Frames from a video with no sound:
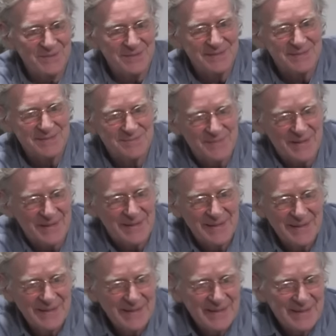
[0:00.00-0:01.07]
there's my
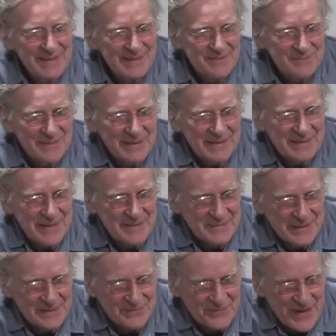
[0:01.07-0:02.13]

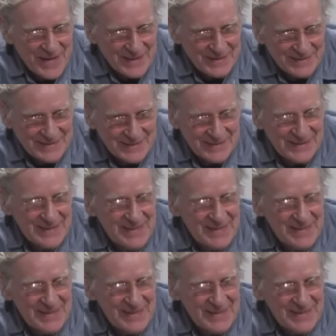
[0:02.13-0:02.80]
Dhammaka friend.